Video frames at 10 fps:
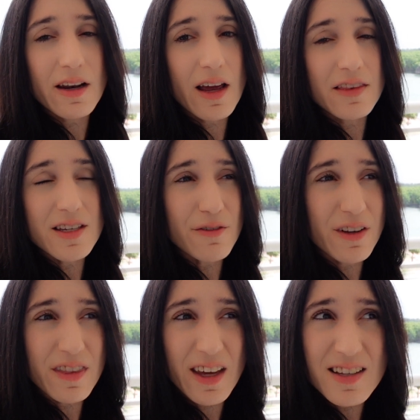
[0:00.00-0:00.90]
and
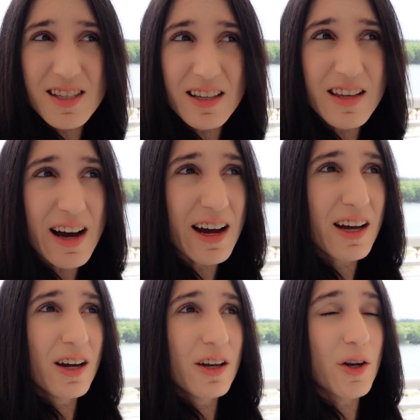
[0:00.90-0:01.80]
different things like that,
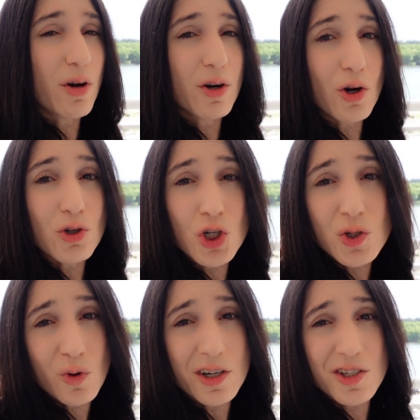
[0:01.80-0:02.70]
you know, a girl's
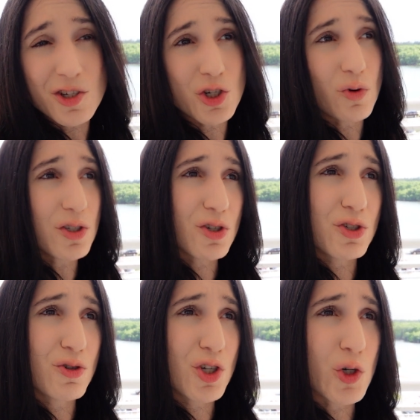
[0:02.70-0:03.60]
shorts, the shorts are
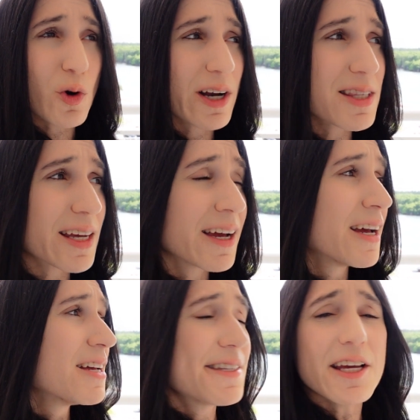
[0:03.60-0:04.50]
too short. It's like,
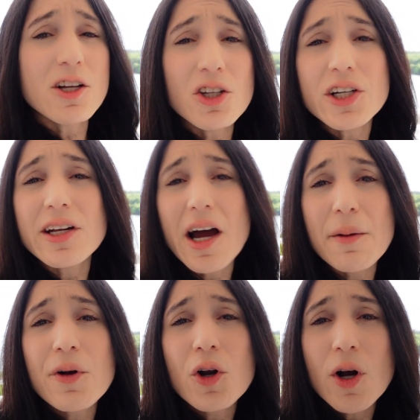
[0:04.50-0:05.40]
take a look at
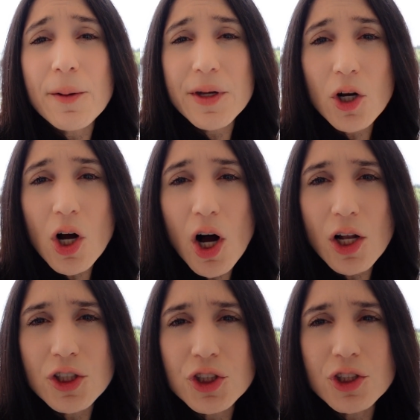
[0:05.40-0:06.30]
Abercrombie or
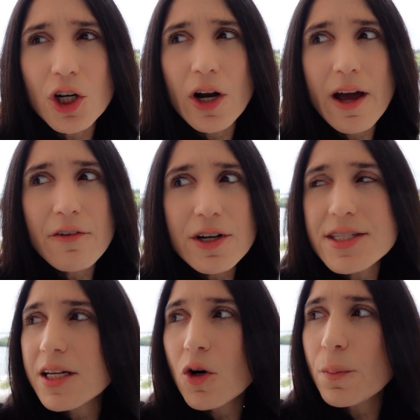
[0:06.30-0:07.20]
Hollister. Every
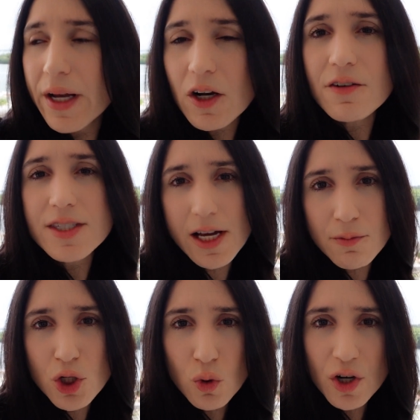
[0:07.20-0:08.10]
single pair of
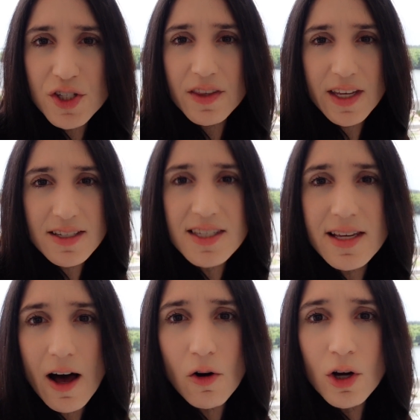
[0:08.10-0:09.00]
denim shorts that they
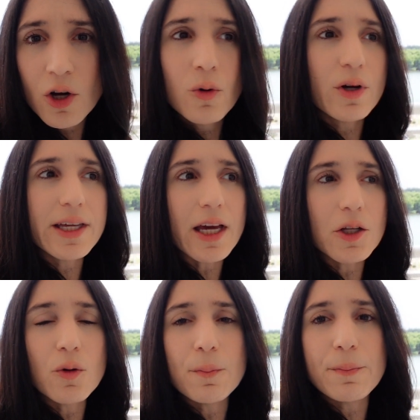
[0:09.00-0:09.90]
sell would get
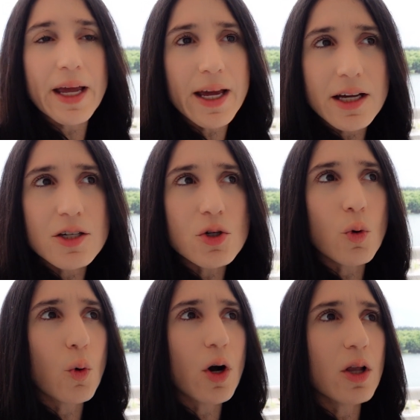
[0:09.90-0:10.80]
you banned
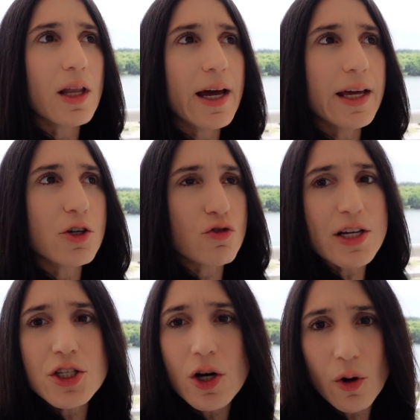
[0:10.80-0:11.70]
or like
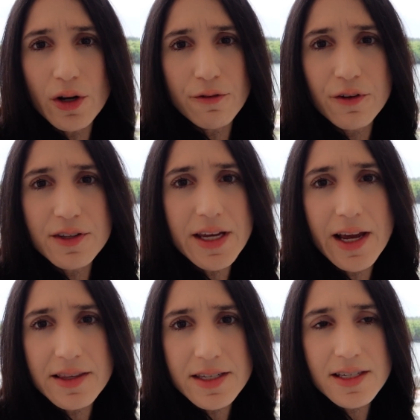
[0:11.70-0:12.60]
dress coded for the
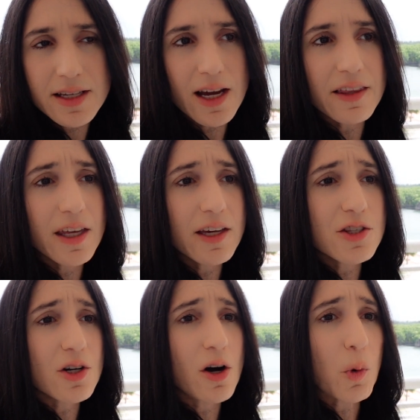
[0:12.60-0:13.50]
day at Disney. I think
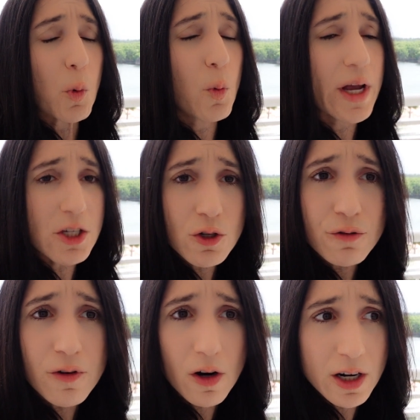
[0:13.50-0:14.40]
it's gone way too
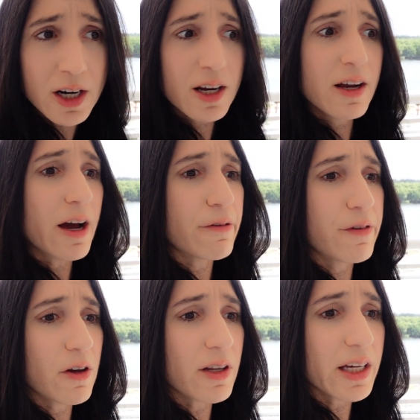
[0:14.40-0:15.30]
far. I
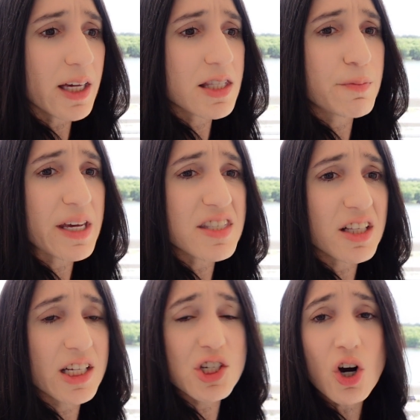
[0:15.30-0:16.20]
feel like it's
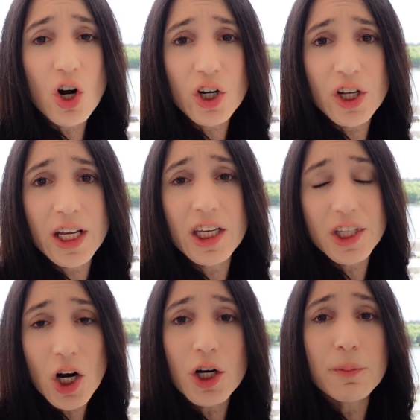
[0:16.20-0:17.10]
basically targeting
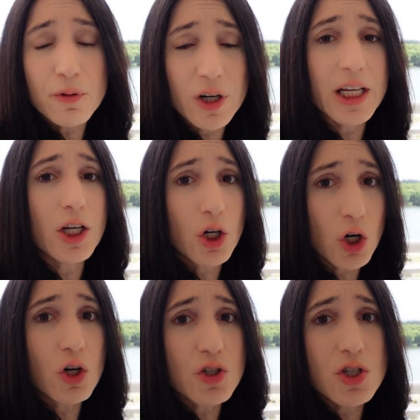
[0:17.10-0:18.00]
young, pretty
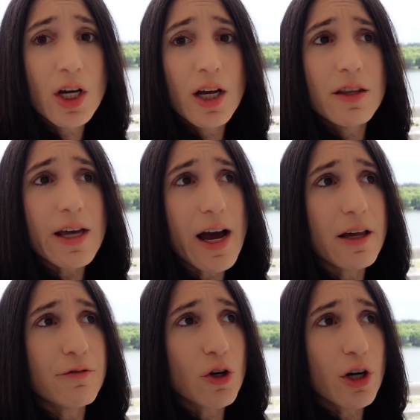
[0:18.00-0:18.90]
girls.
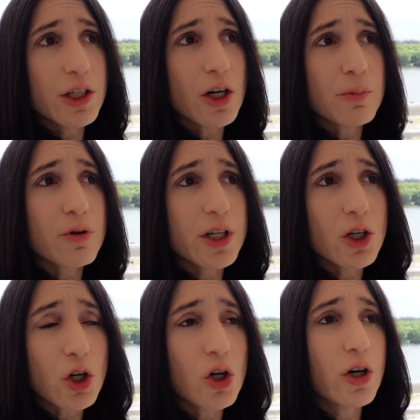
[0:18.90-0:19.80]
That if you're a young, pretty
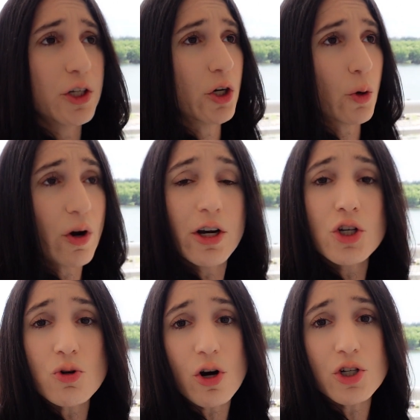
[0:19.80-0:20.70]
girl and you're wearing
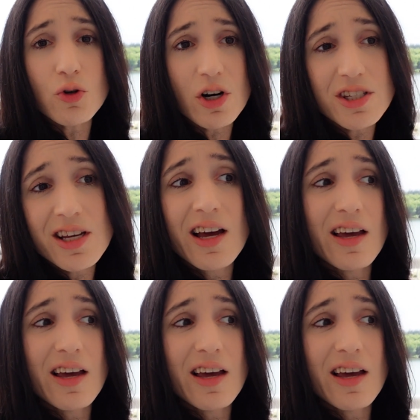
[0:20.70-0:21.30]
short shorts,